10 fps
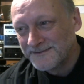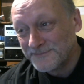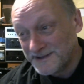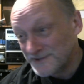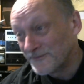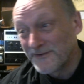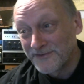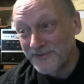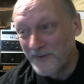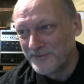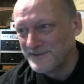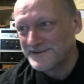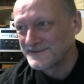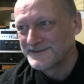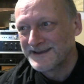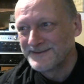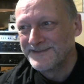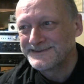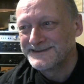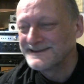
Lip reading: But he's wrong a lot, but he doesn't admit it.